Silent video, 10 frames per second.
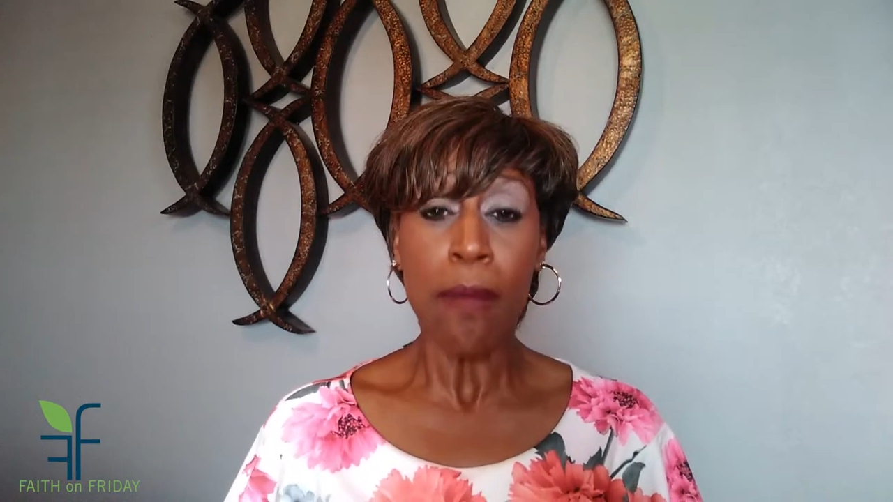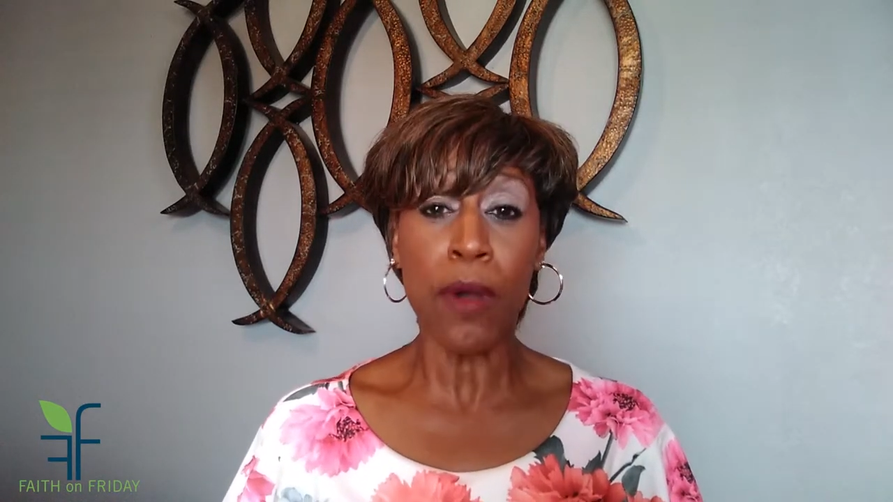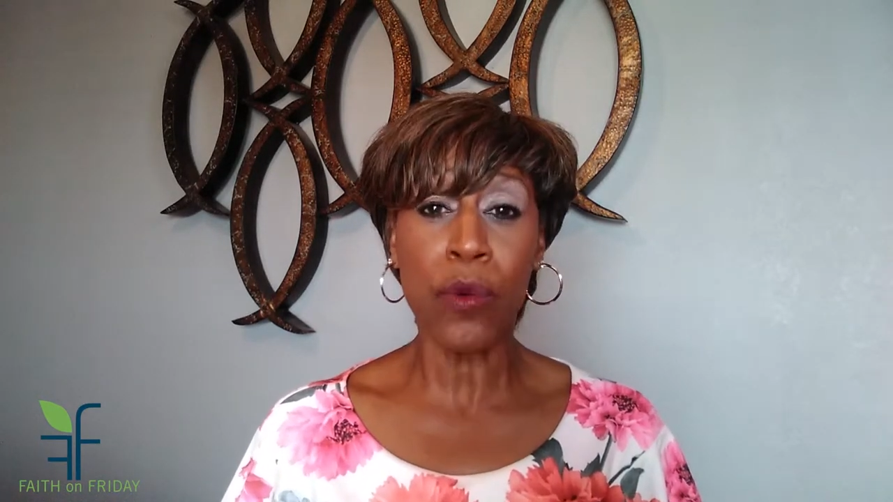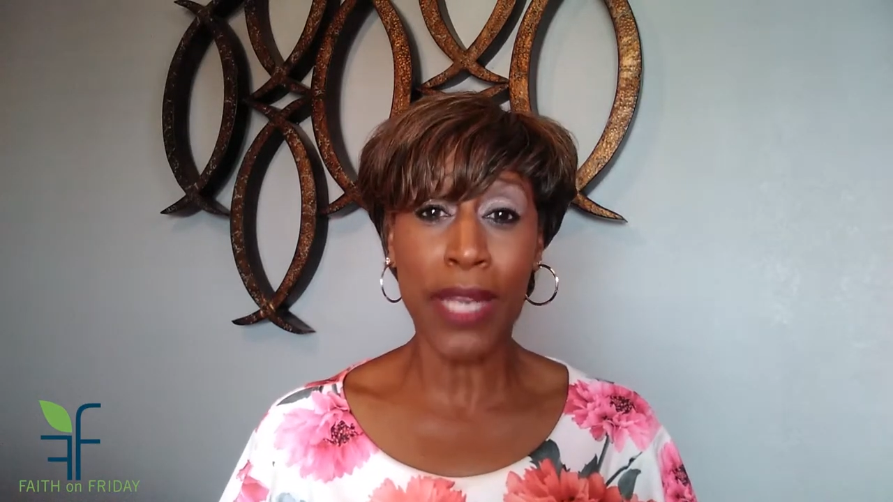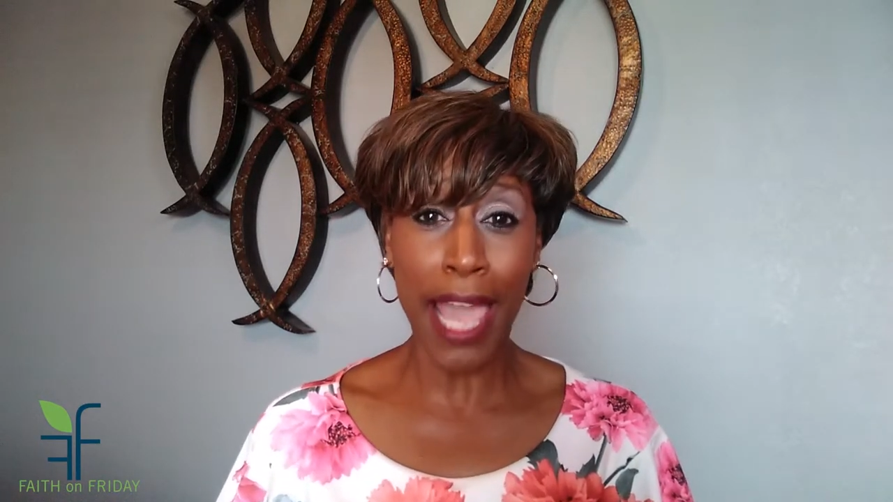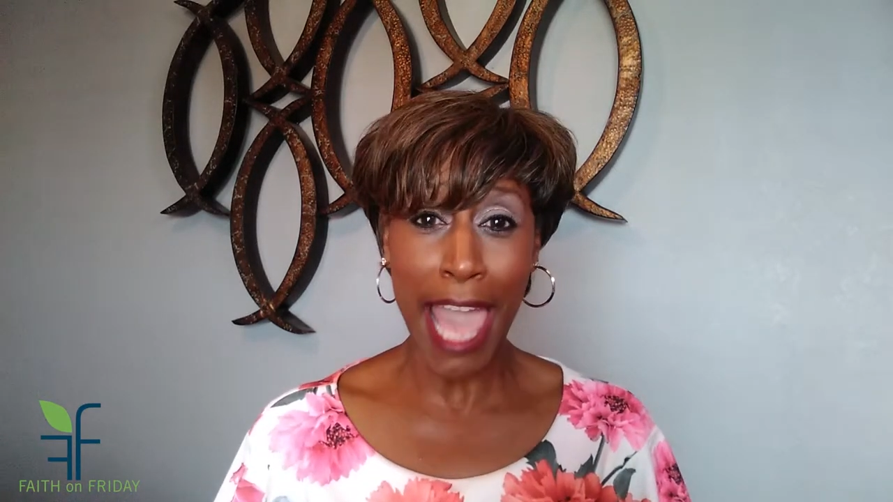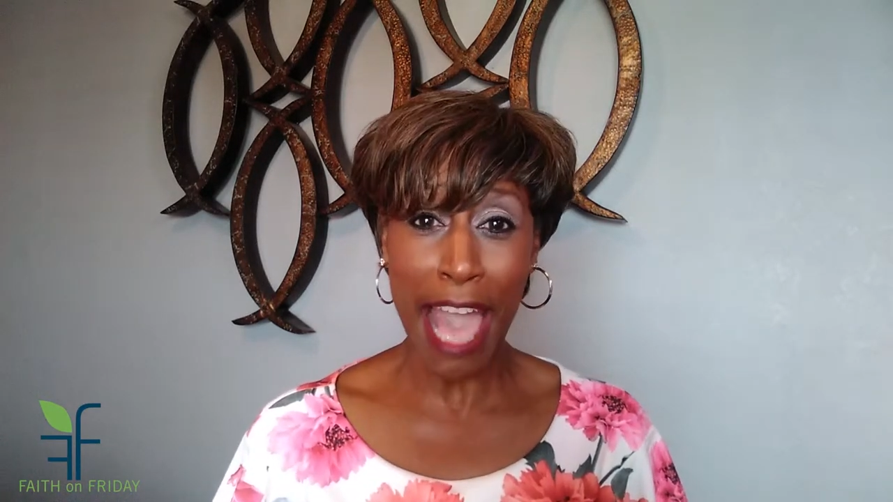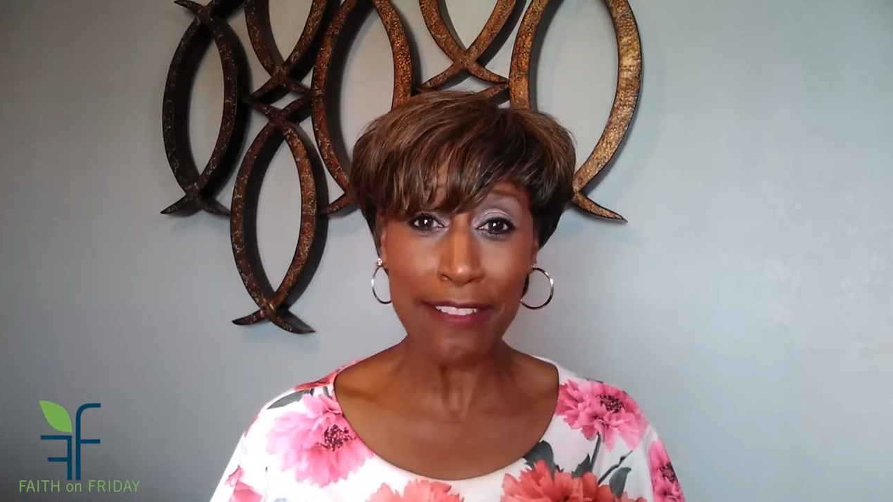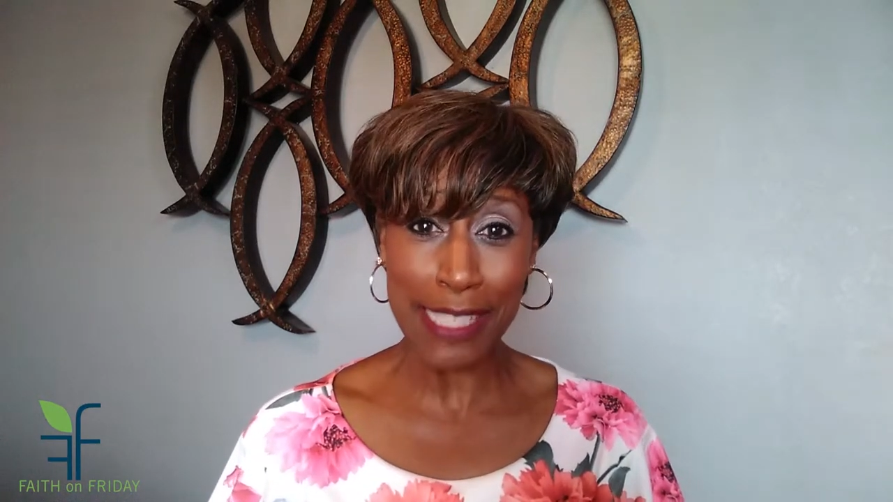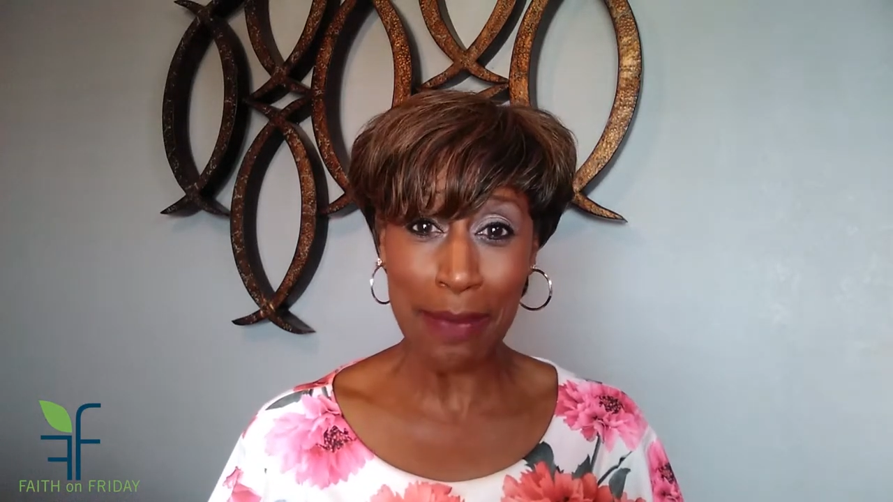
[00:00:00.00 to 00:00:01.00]
But when I
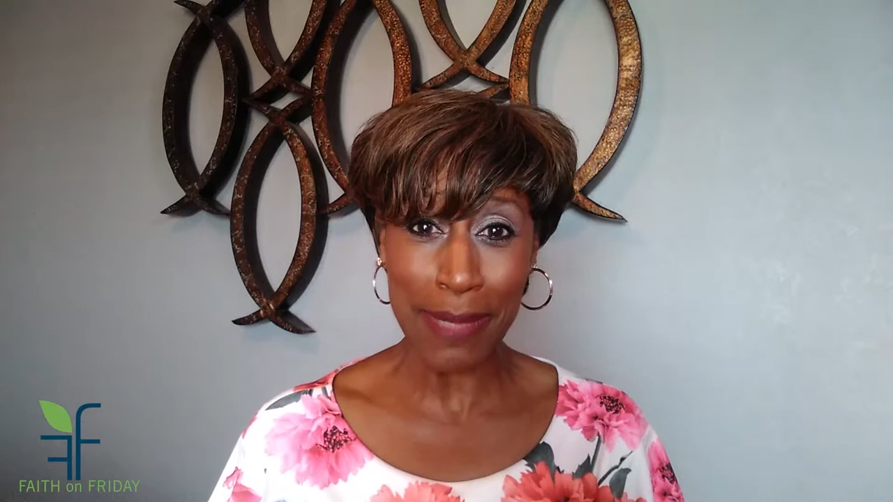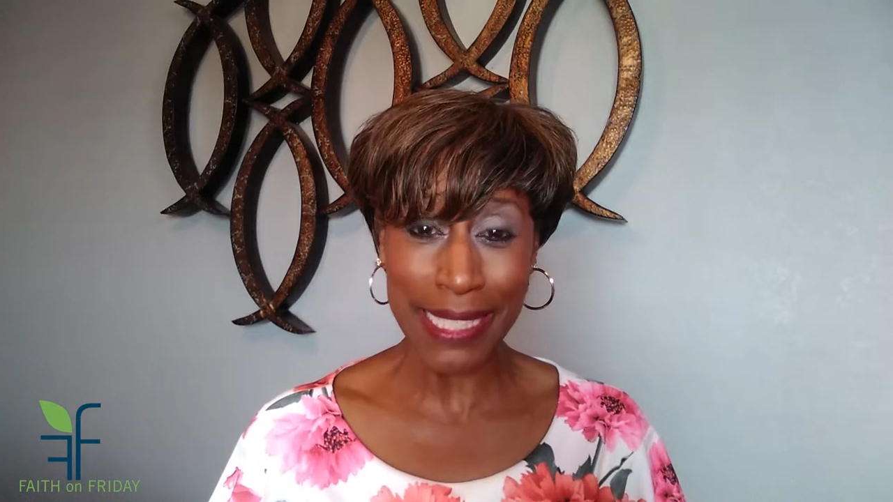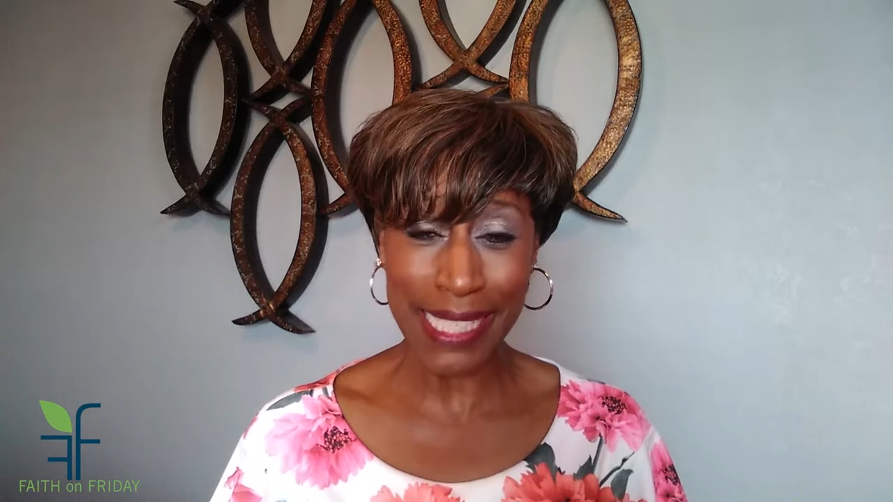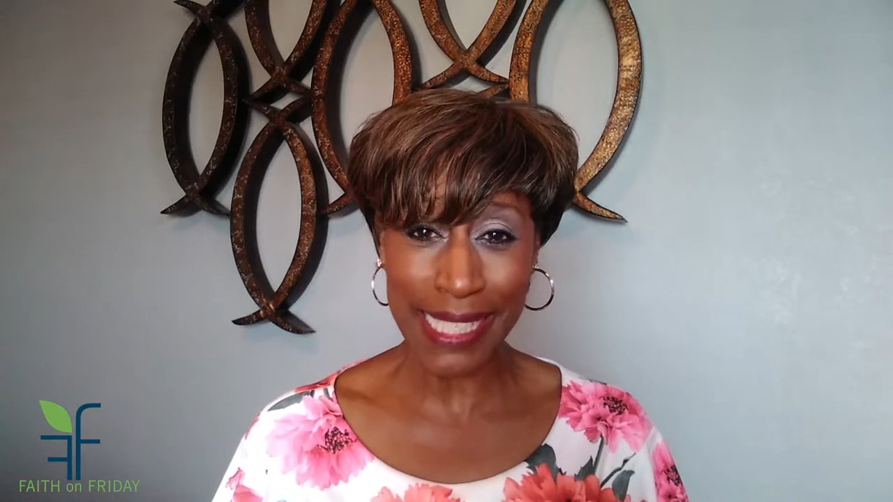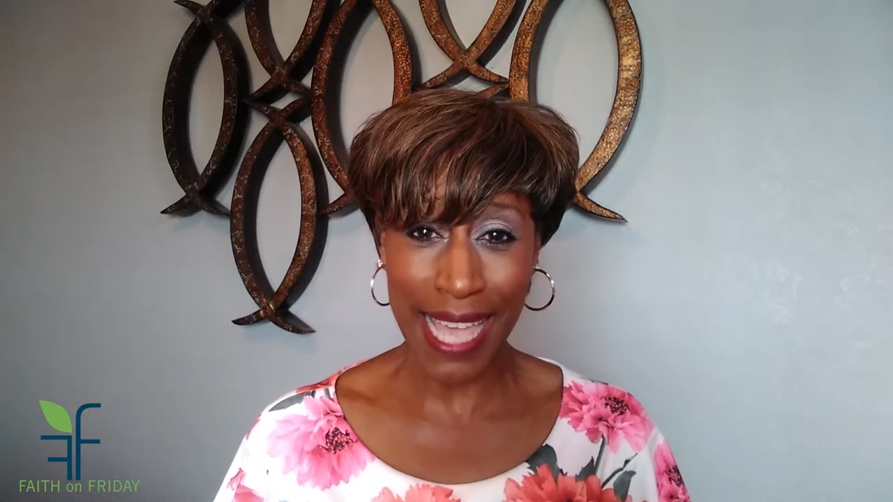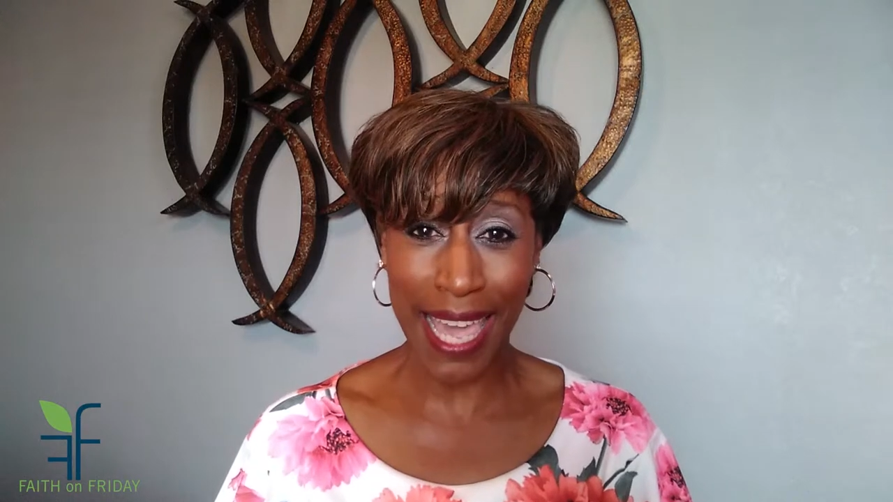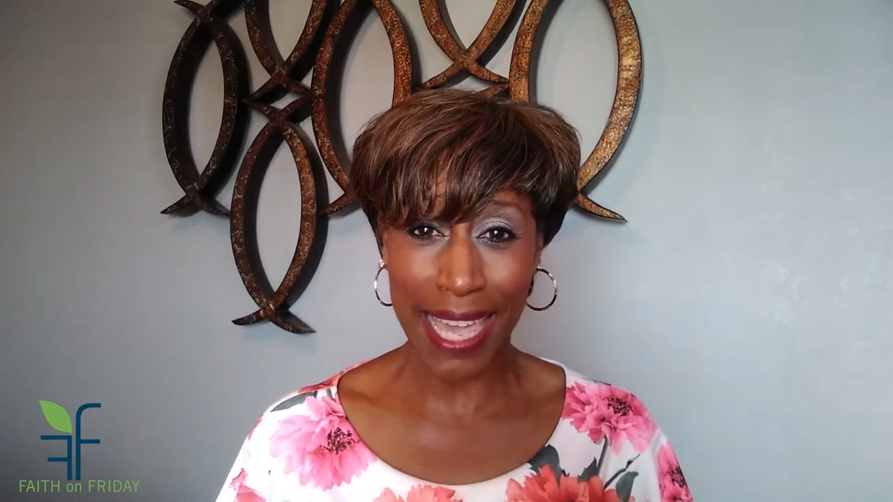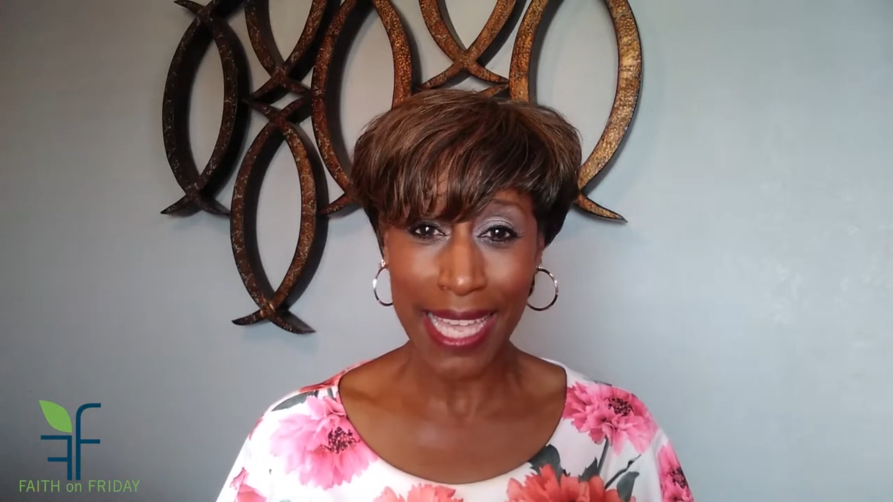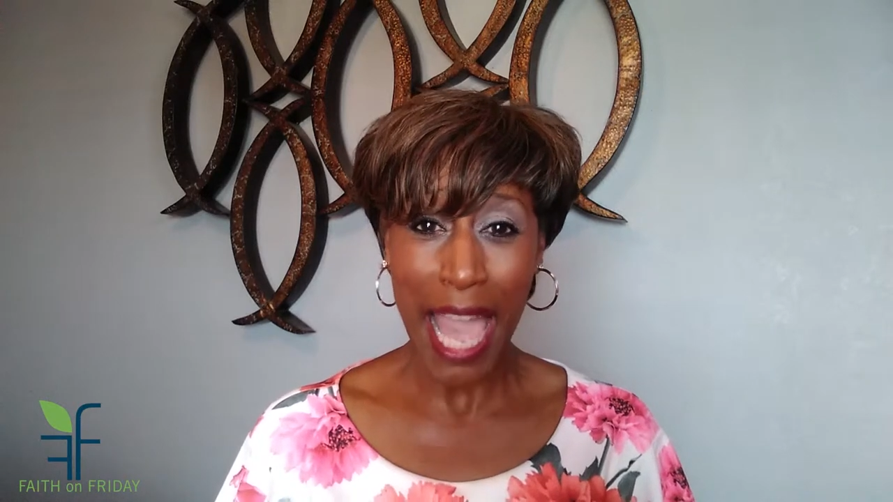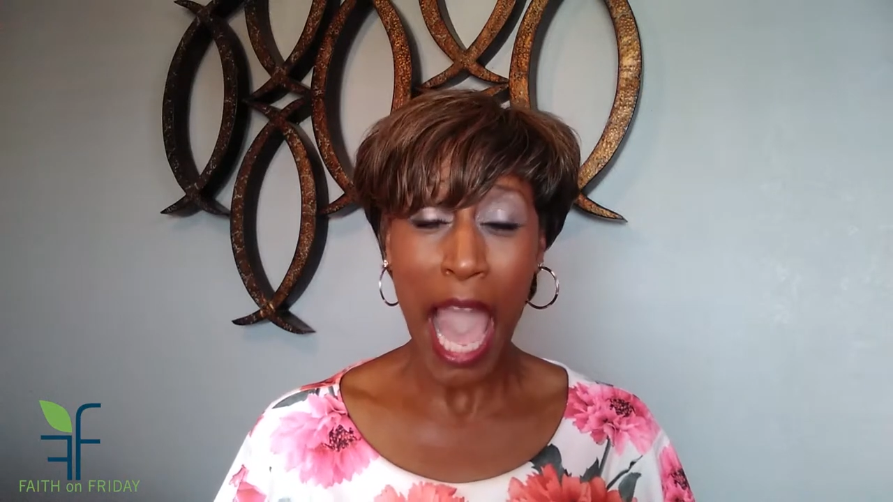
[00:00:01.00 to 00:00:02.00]
have something to
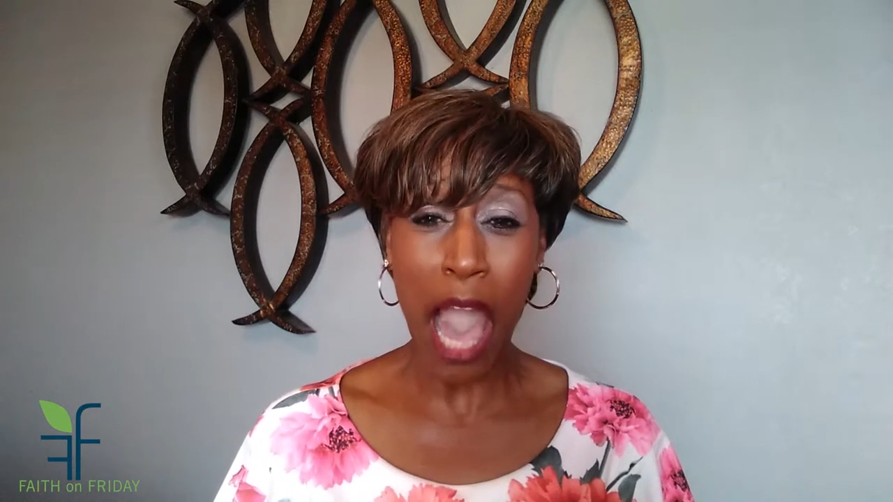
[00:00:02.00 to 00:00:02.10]
say,